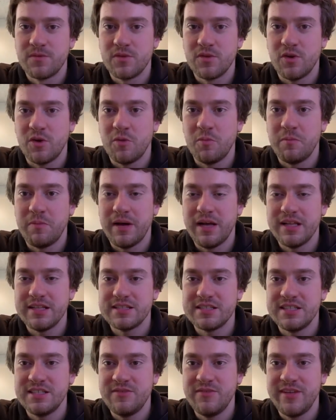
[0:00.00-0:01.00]
OpenPilot
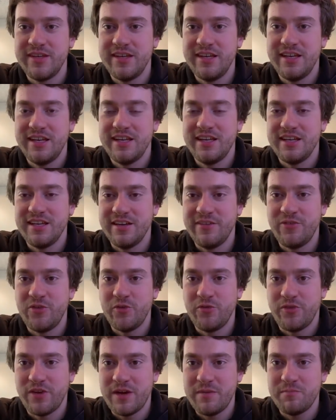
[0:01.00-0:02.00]
CVE. If
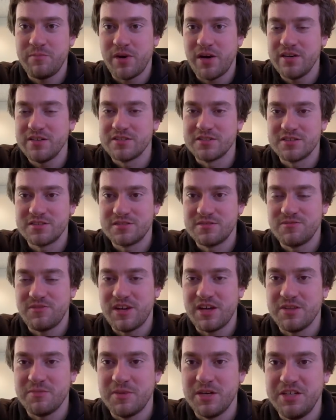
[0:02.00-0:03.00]
you find bugs, just
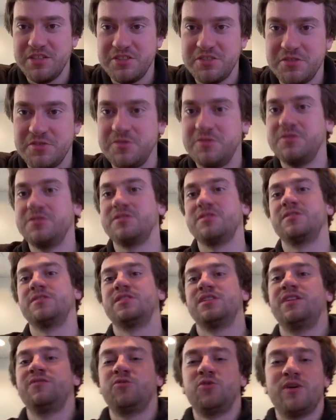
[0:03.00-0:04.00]
file them on issues.
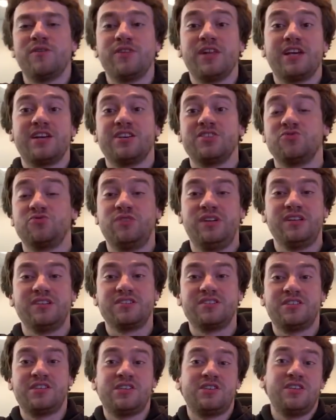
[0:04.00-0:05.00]
If you have like a real
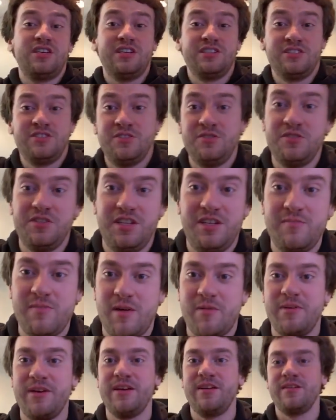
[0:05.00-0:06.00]
security issue, you can email
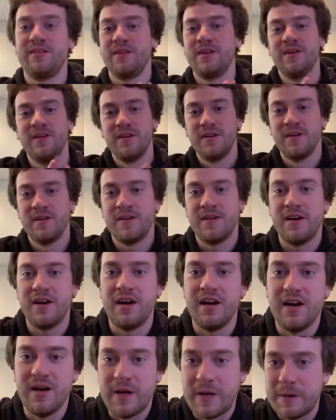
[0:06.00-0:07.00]
me.
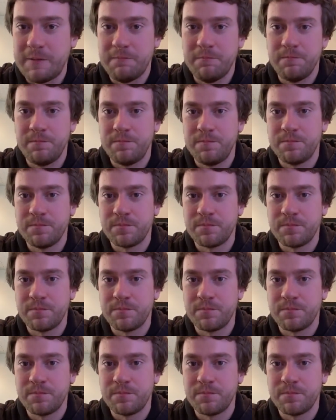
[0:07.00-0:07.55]
Um,